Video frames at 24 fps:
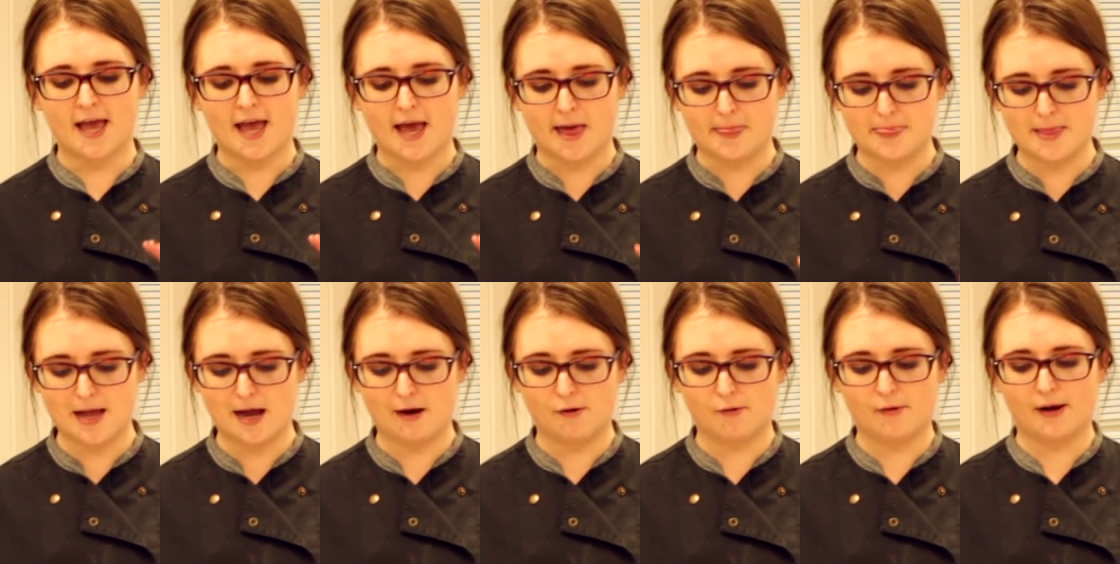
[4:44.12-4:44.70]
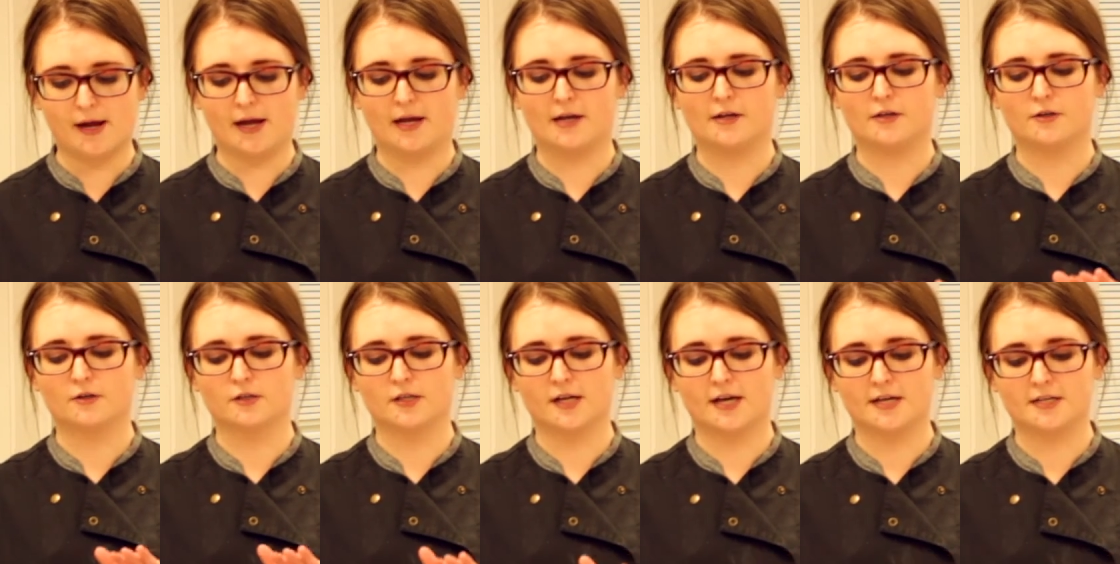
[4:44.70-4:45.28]
and that way
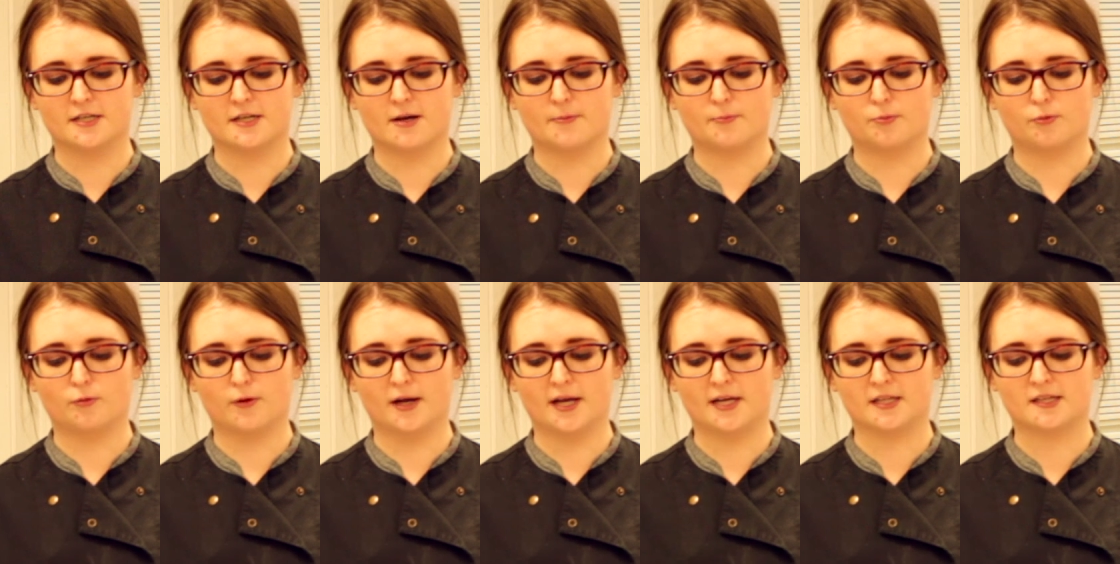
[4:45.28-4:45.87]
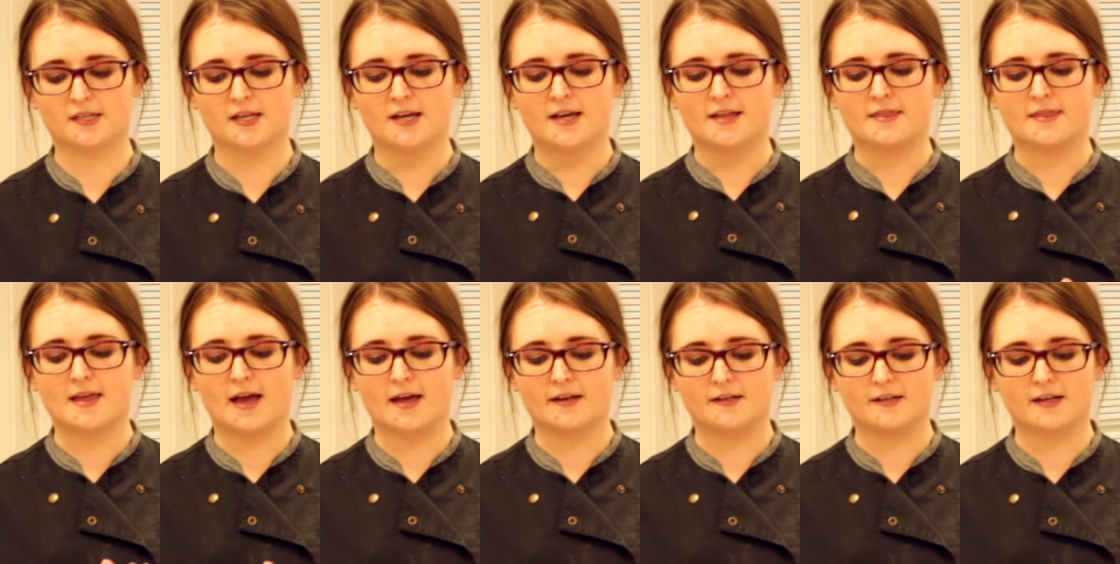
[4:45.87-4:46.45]
you'll end up with
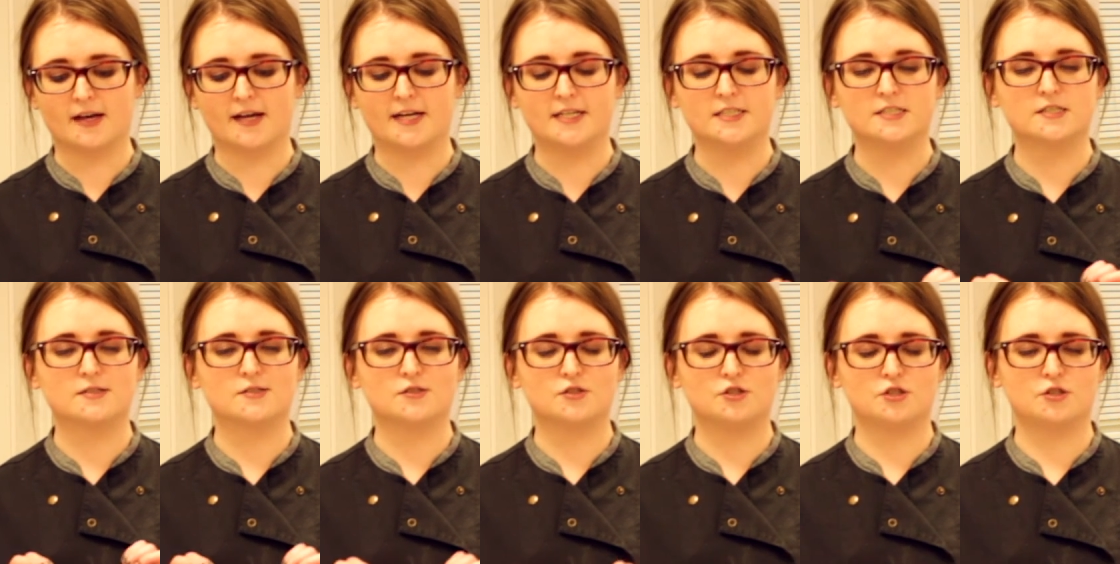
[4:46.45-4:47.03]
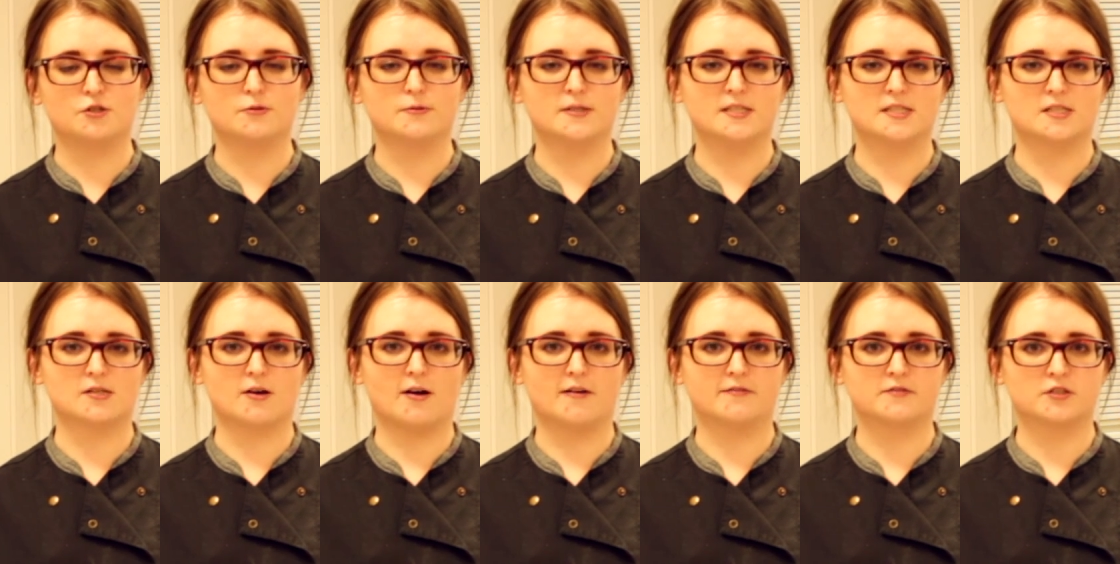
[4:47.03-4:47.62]
that nice, chewy,
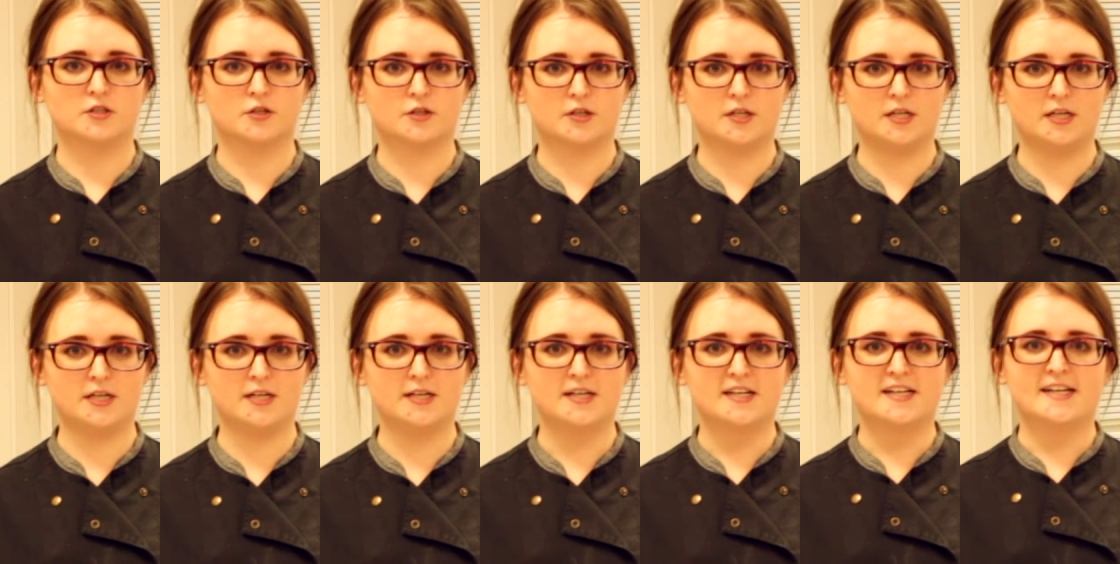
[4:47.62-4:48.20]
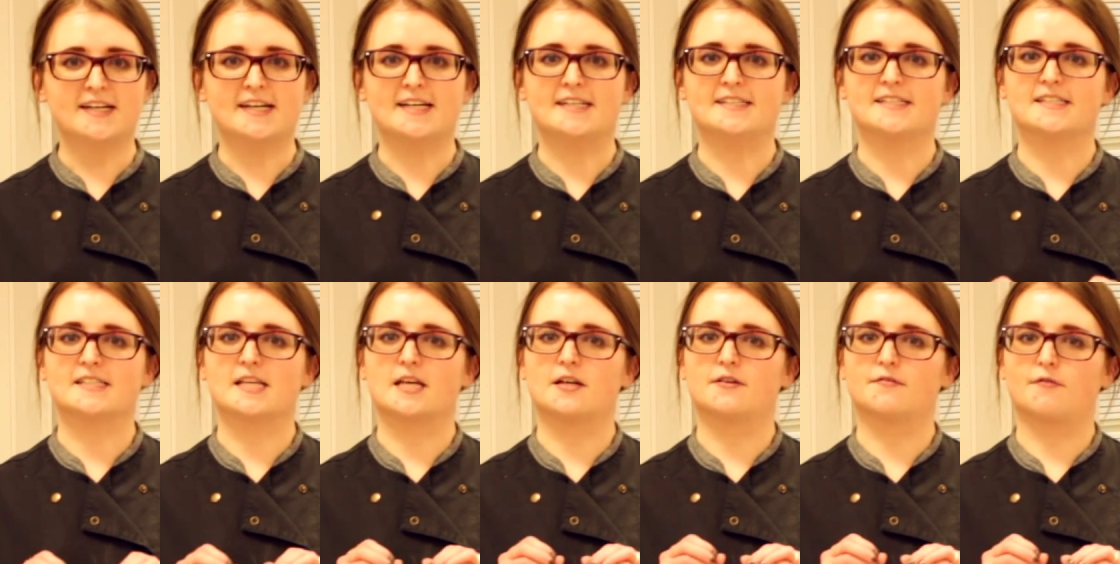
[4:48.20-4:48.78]
soft cookie
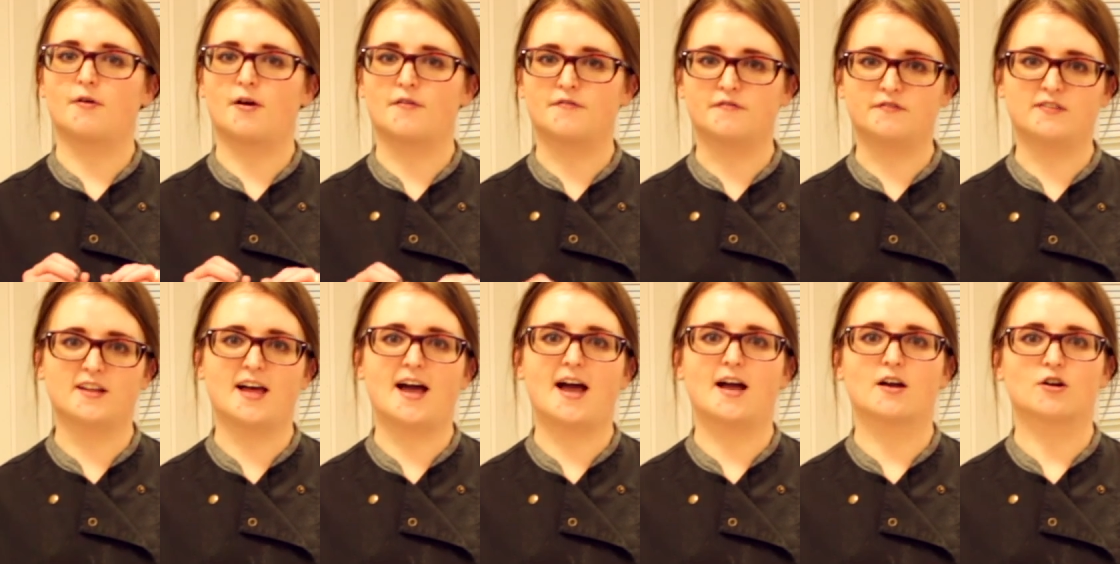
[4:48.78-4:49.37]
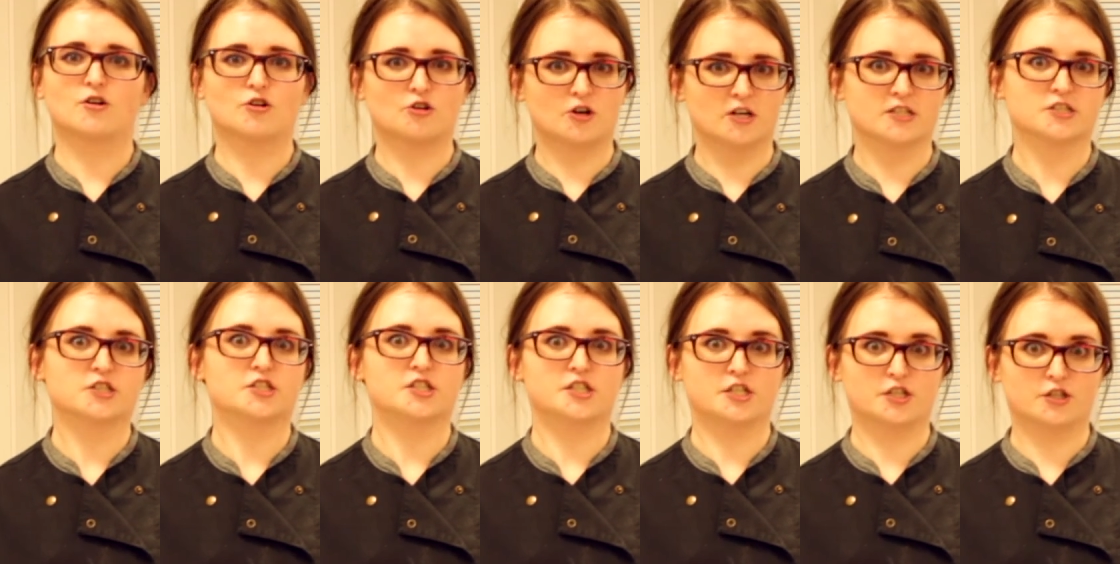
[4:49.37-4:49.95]
instead of a flat,
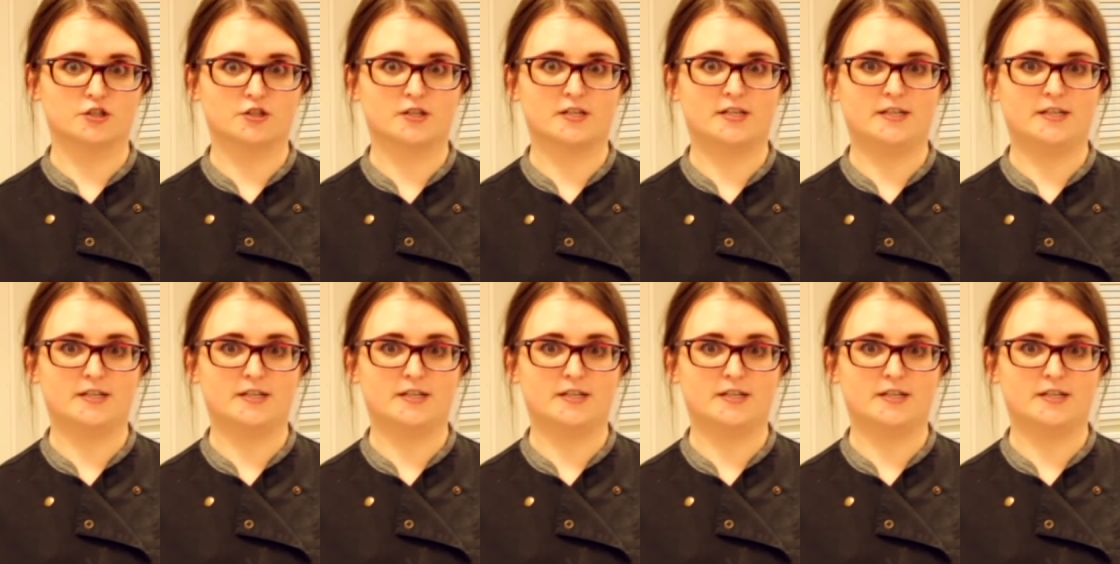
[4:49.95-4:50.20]
crunchy.